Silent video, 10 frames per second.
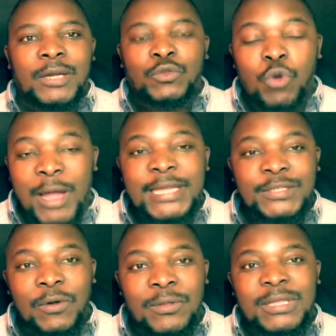
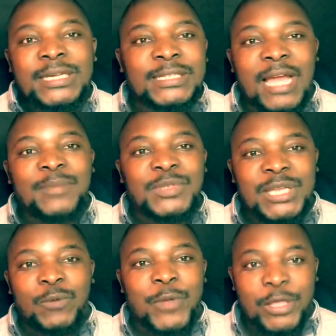twice or 3
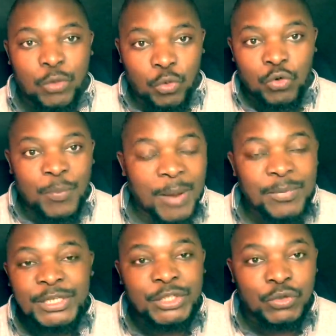times a week. You could
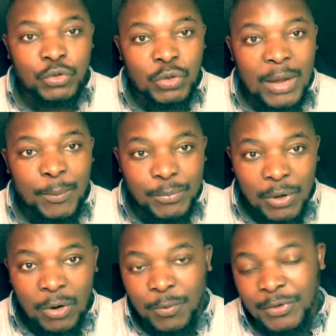publish 2
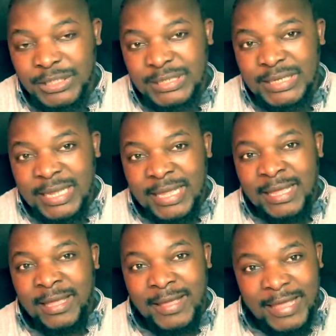blog posts
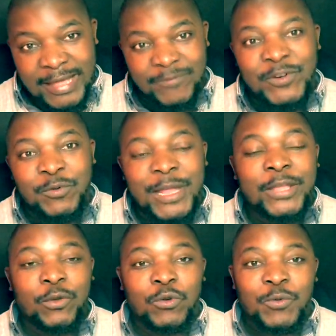every
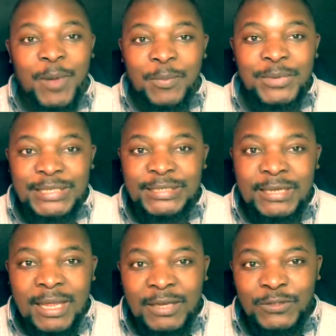week. You could
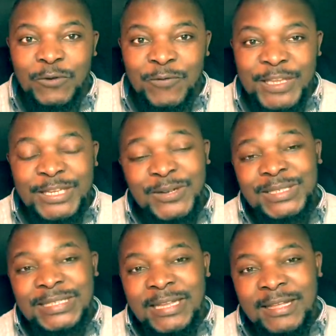publish 2
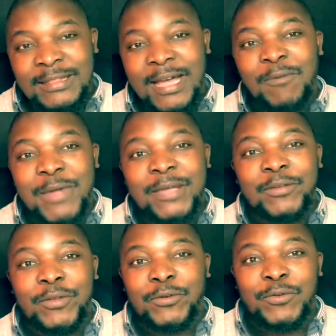videos that
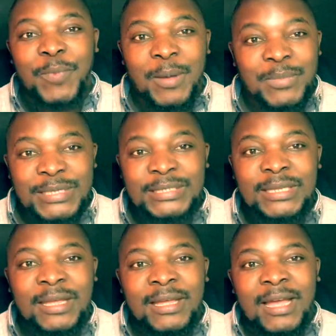week. You could
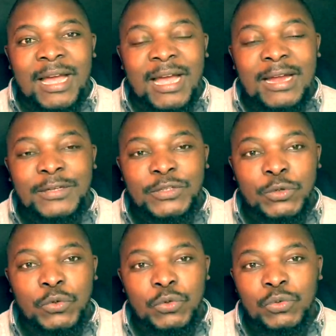publish
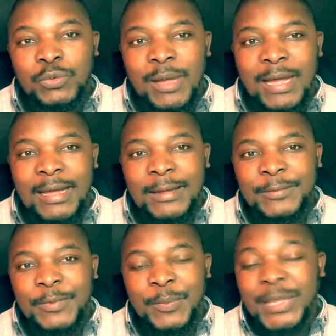2
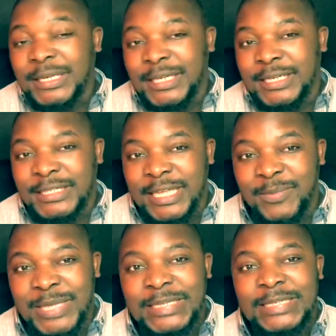Pinterest
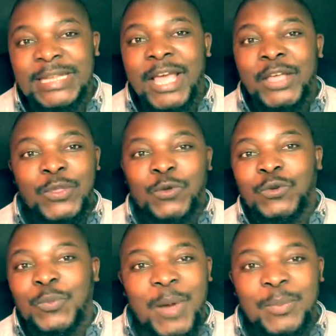images. You
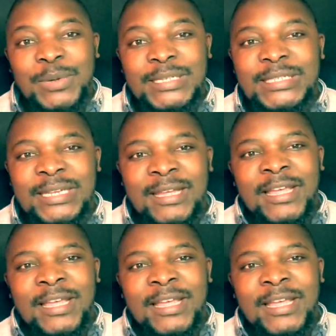could publish